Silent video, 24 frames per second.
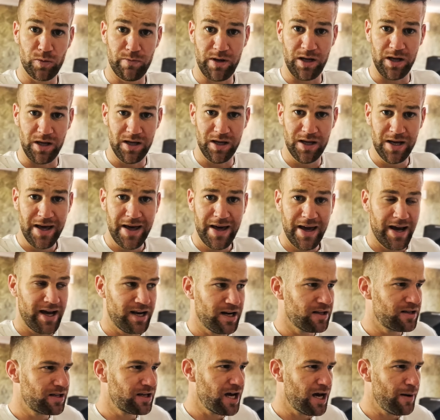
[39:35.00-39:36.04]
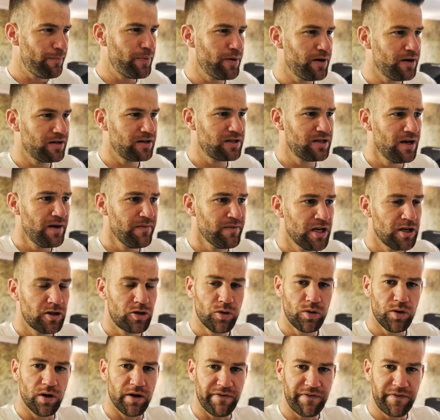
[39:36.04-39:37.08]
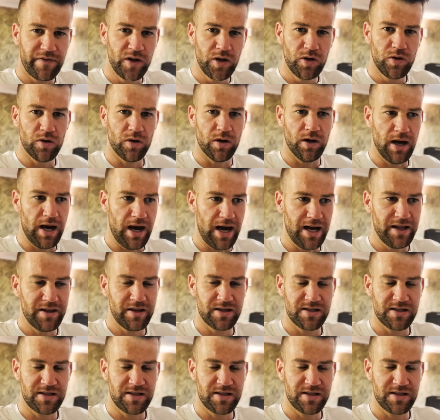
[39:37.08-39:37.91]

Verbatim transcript: me and it happened to a few other